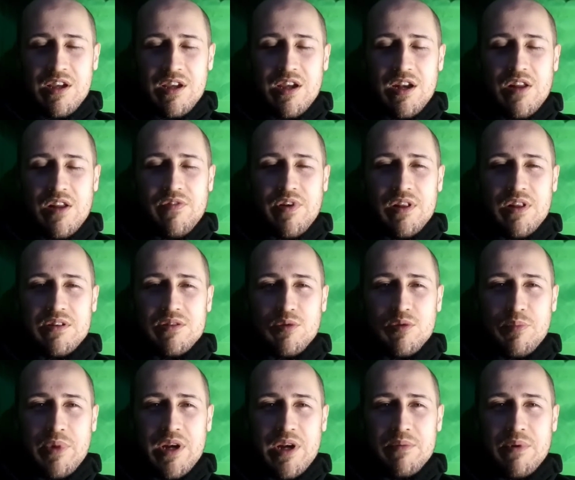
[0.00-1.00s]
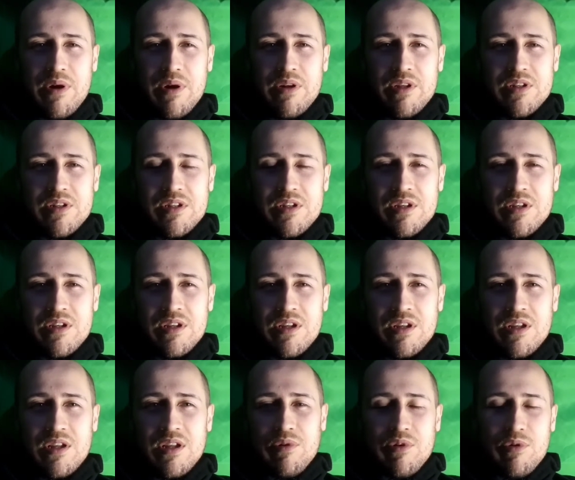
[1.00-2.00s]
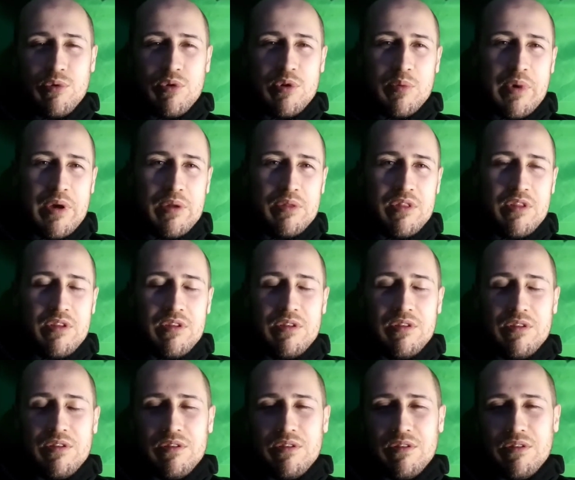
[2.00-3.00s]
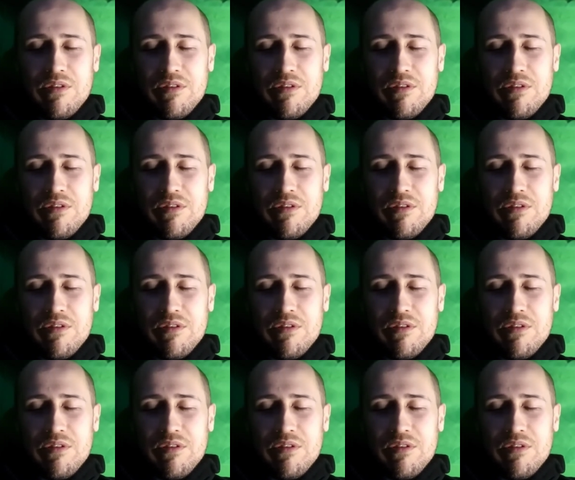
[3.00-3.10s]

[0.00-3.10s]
and he felt so bad about it, knowing about the